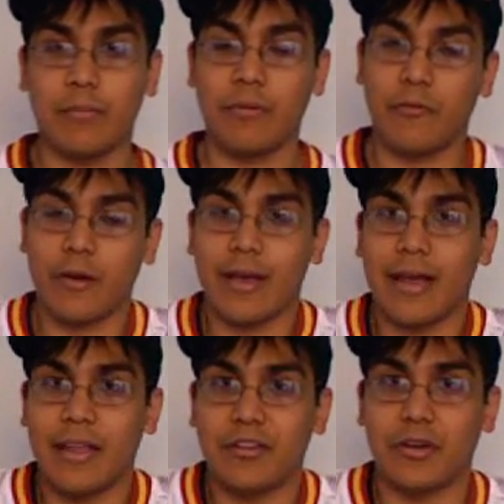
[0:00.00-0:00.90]
before he
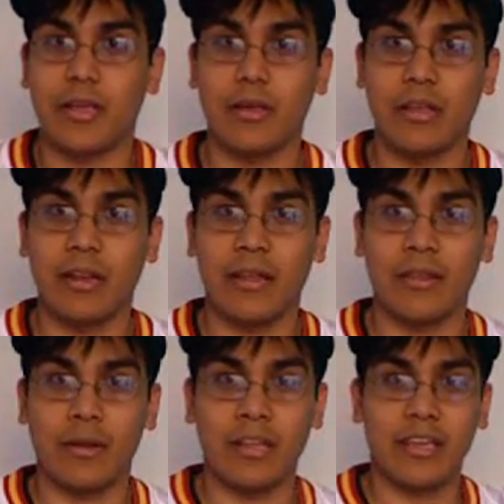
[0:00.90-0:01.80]
got injured, he
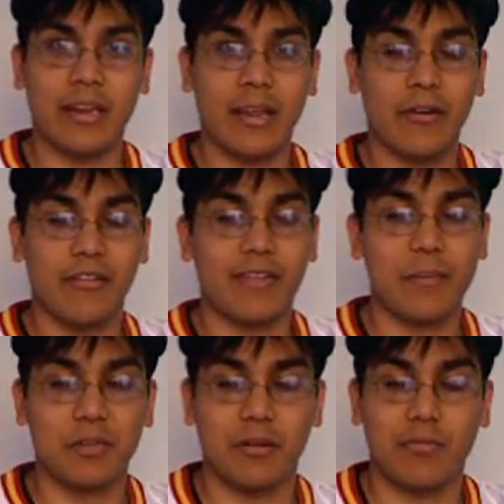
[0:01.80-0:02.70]
led the league in
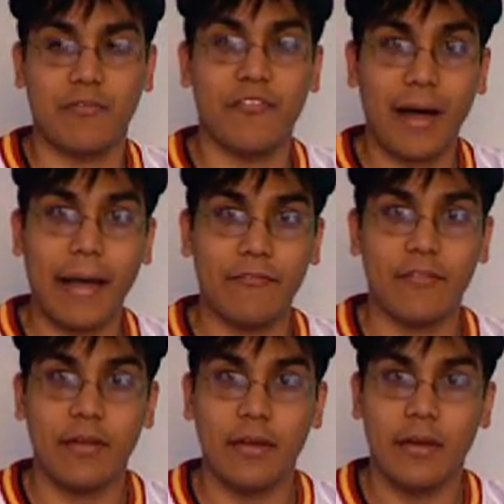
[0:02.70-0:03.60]
interceptions with 5.
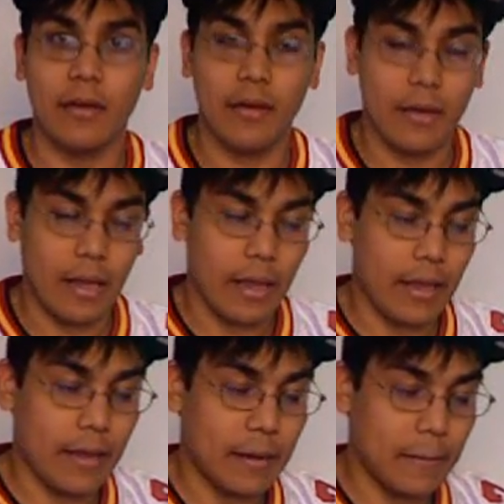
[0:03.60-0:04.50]

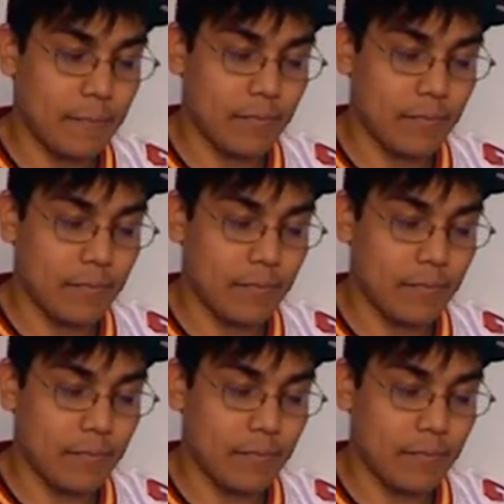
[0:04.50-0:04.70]
And